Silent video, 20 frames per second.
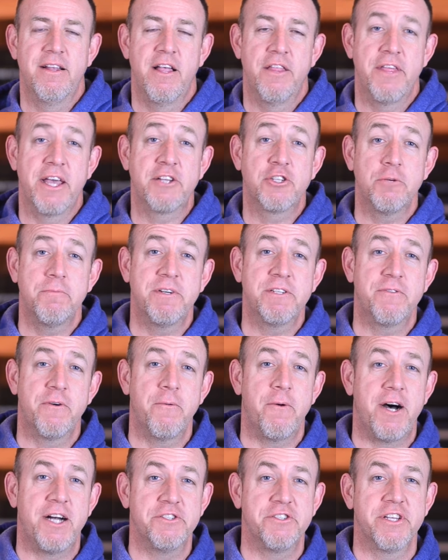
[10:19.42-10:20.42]
Thanks so much for
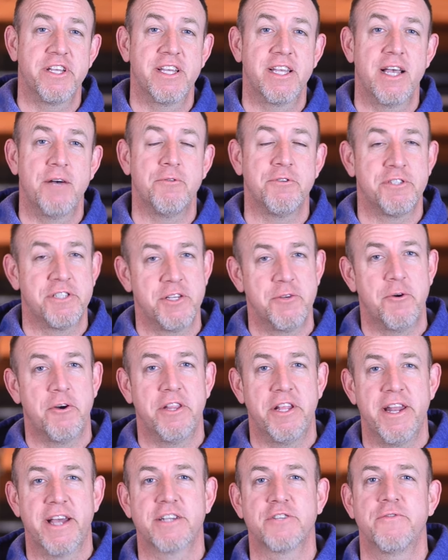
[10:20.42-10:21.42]
watching, and we'll see you on
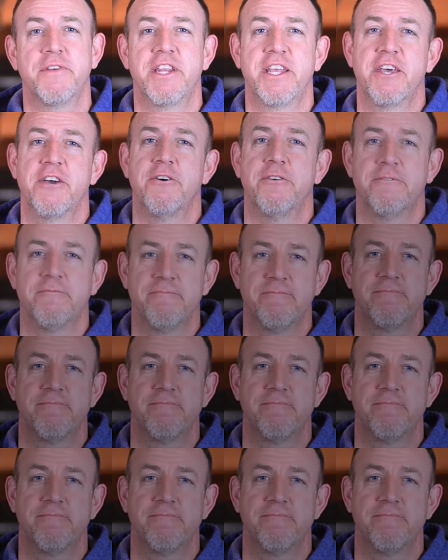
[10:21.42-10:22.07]
the next video.